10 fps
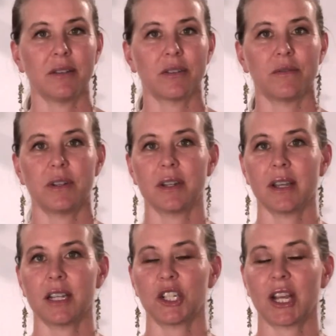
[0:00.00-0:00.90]
So if you didn't
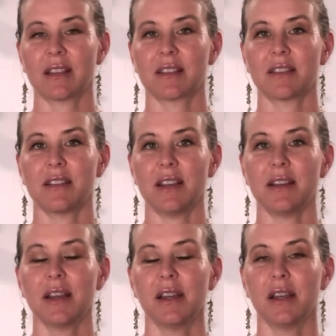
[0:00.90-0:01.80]
get a chance to
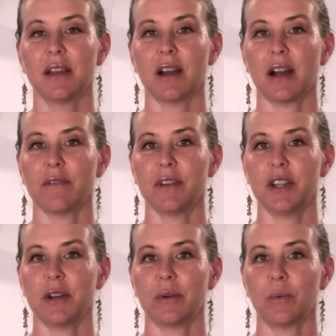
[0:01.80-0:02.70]
see
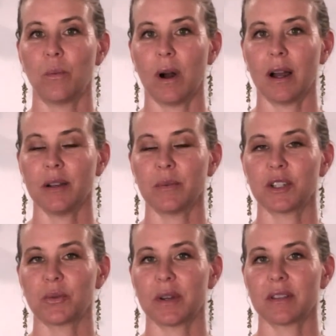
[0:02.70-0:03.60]
video 1,
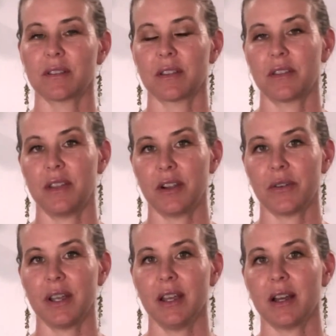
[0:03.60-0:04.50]
which was the
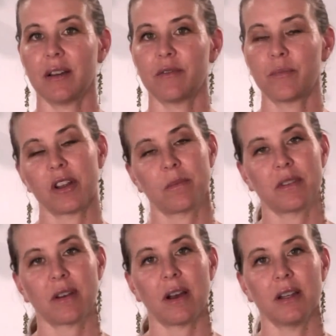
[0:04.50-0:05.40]
theory of breast
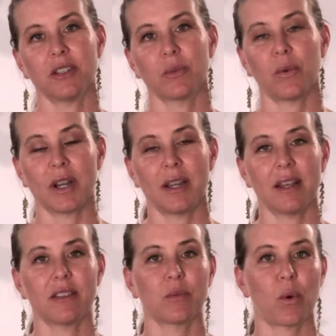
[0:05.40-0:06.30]
massage and what it
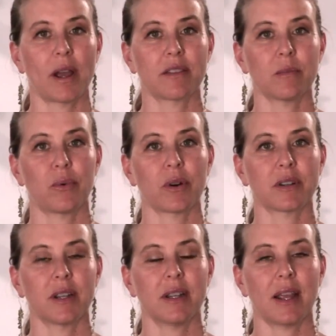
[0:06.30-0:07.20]
is and why it's important,